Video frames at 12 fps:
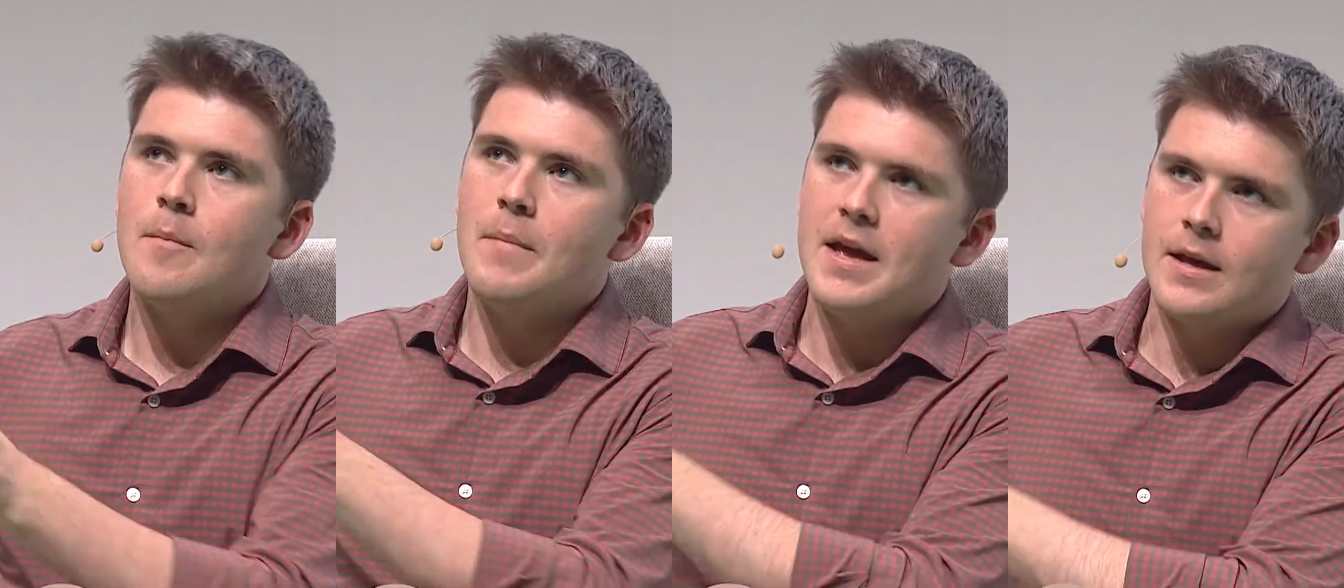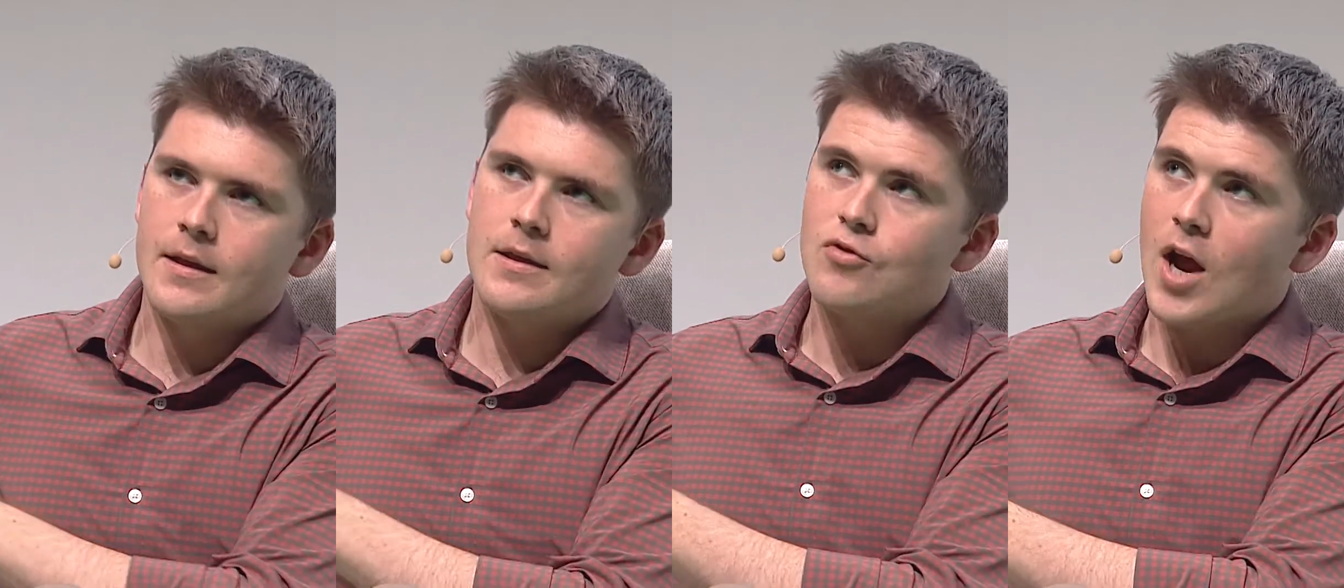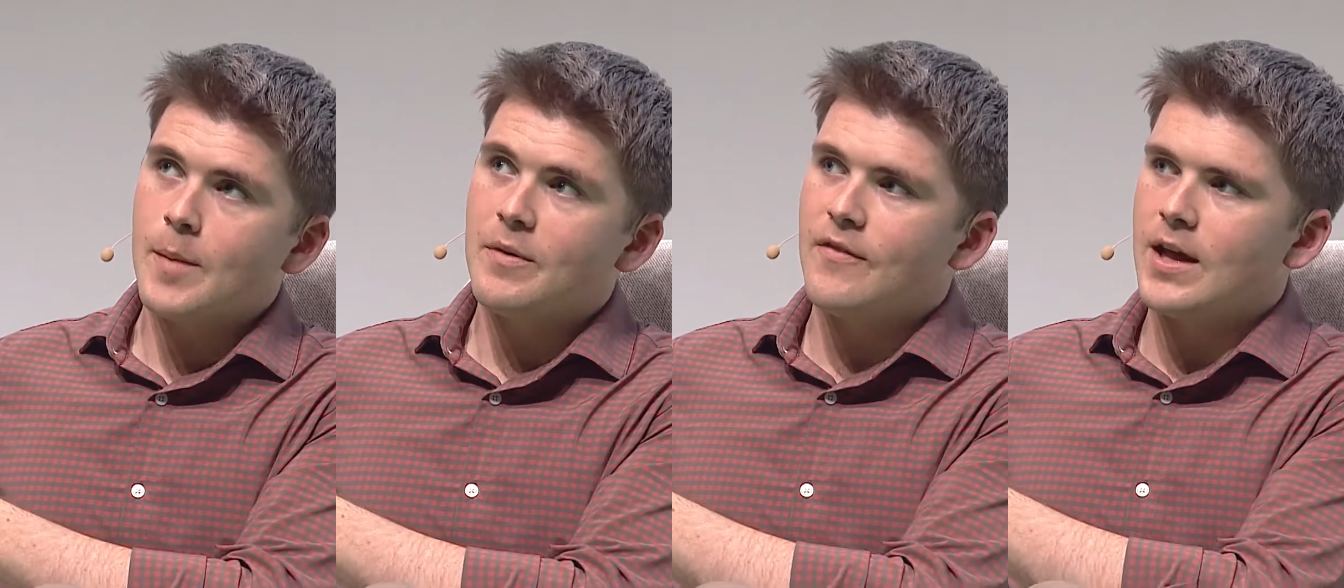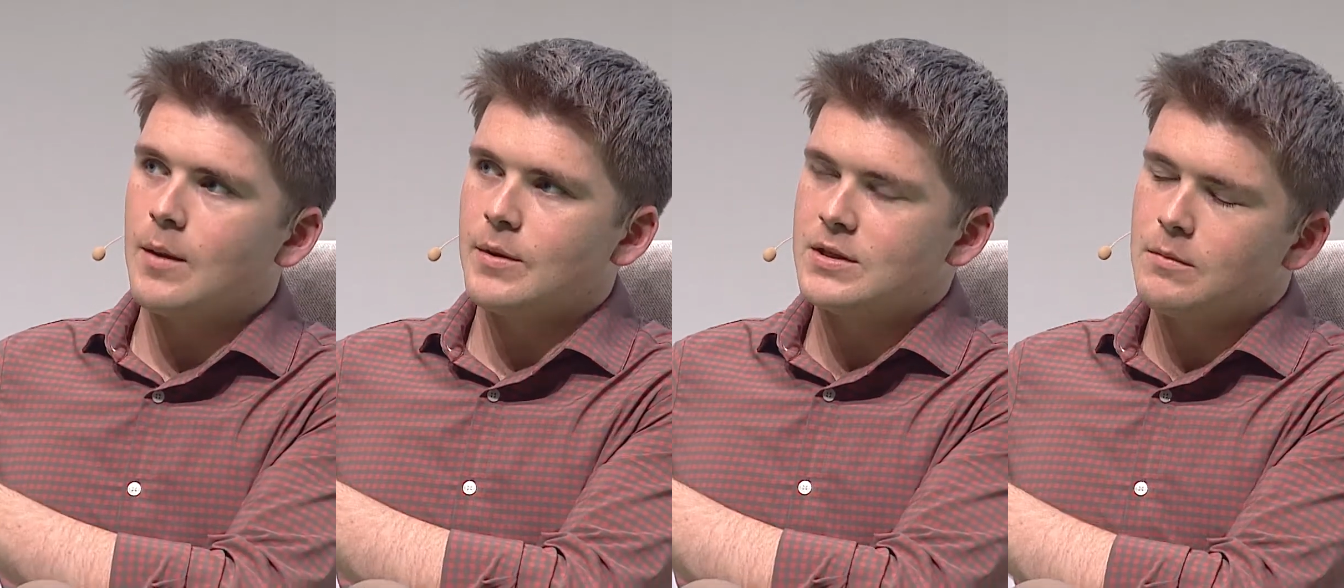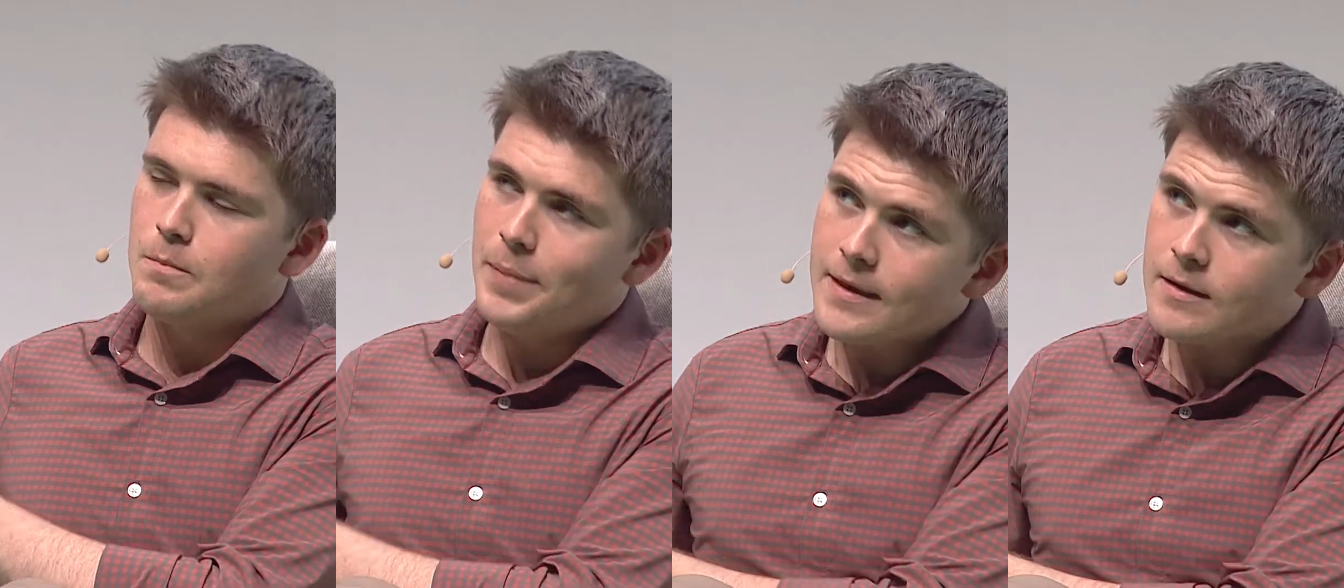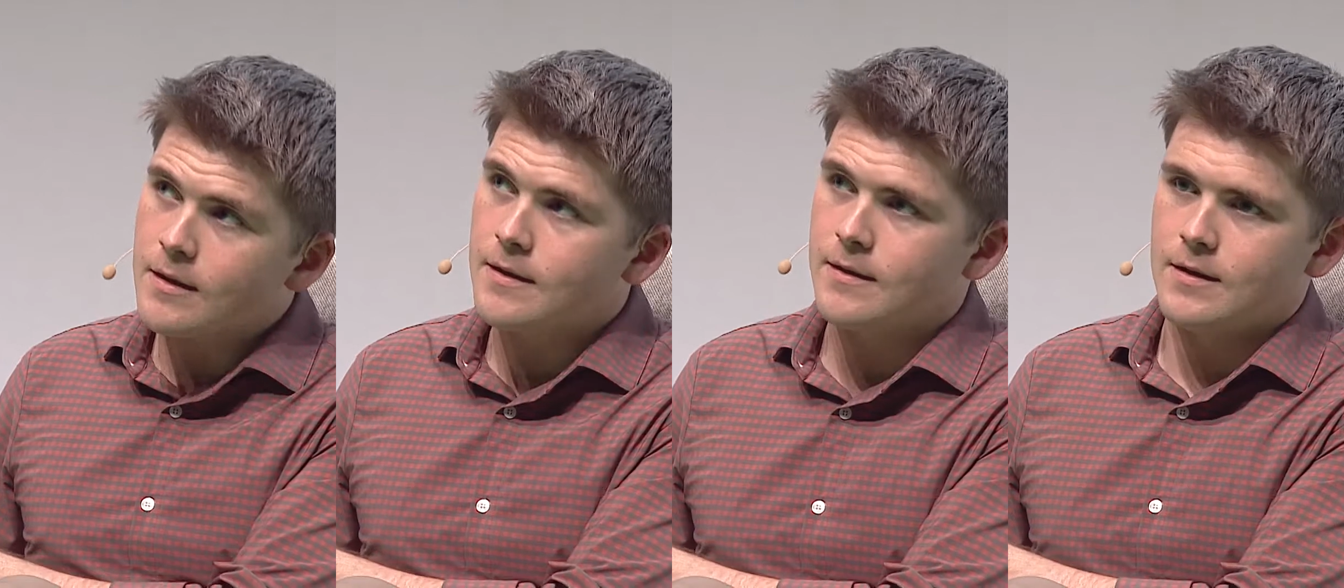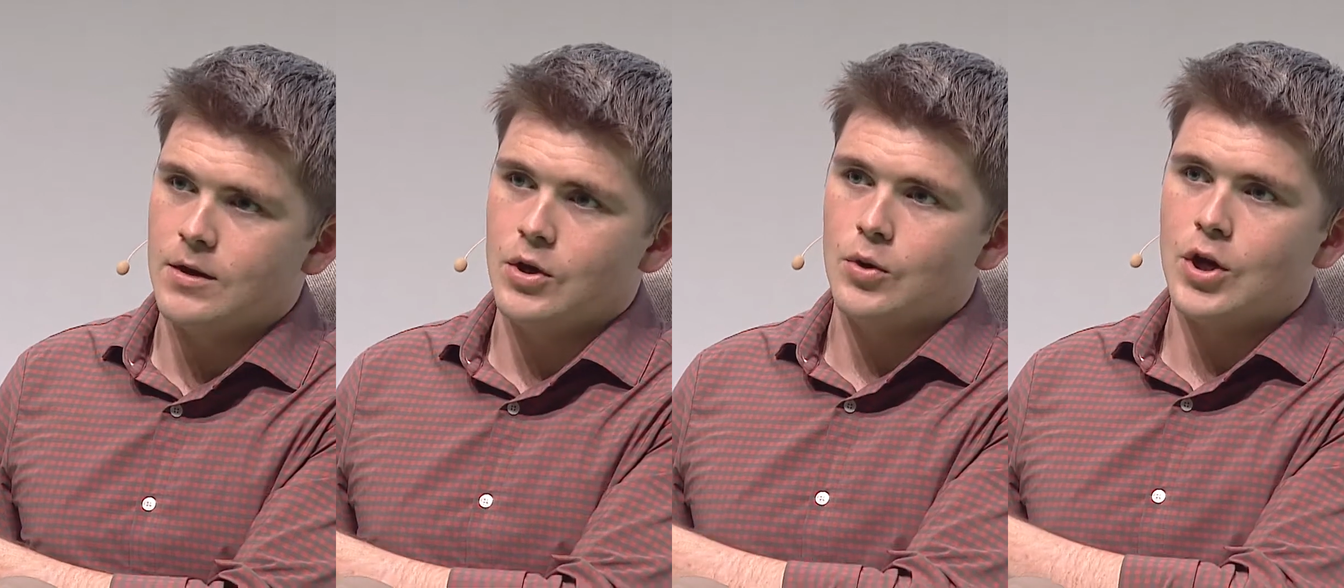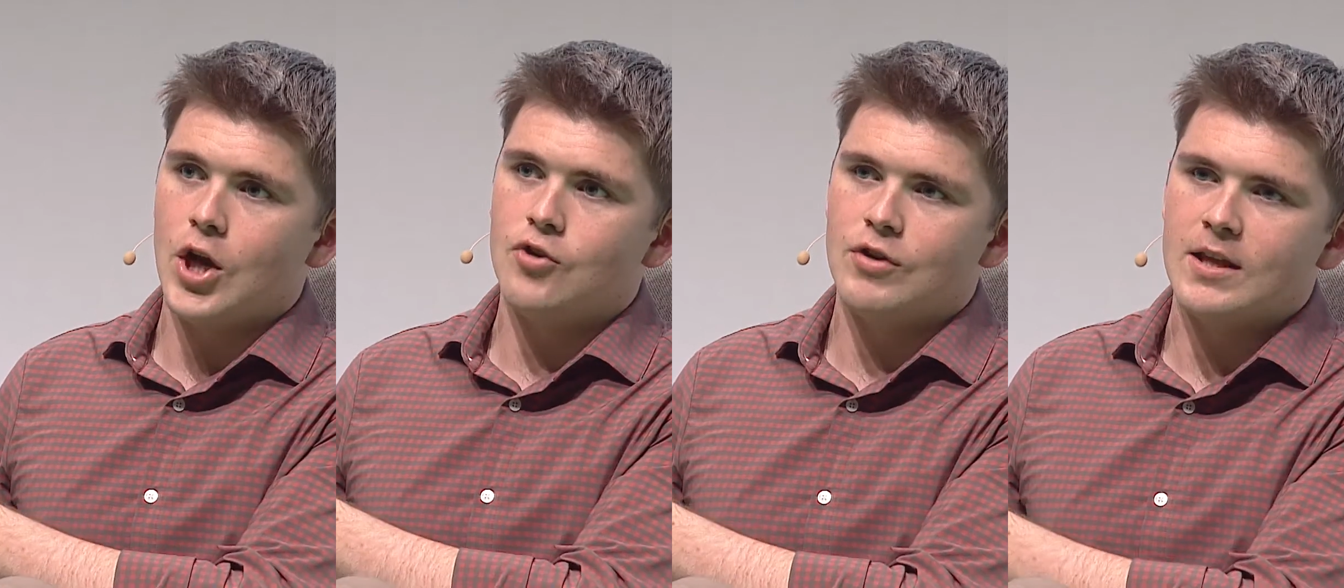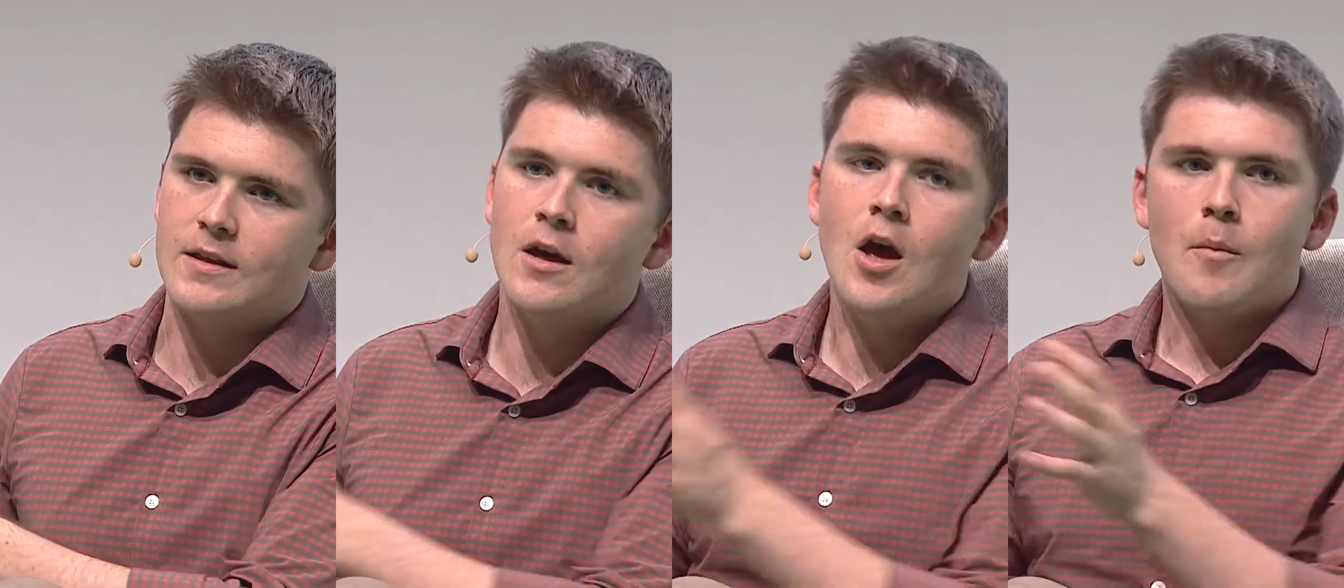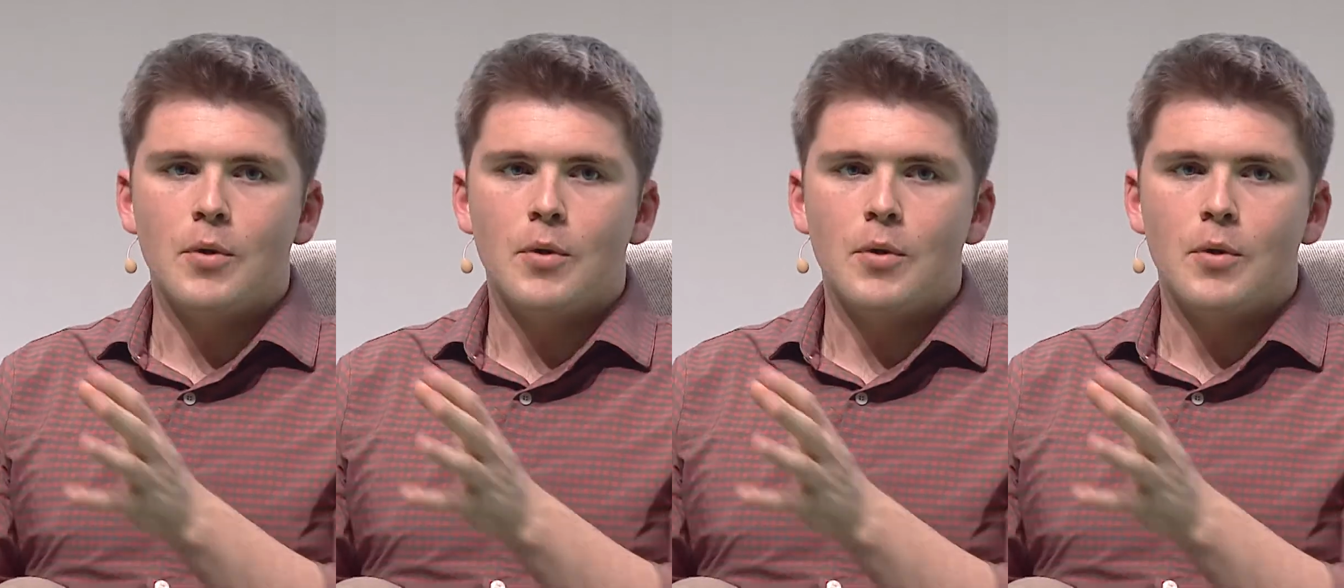making Stripe available to businesses in new countries,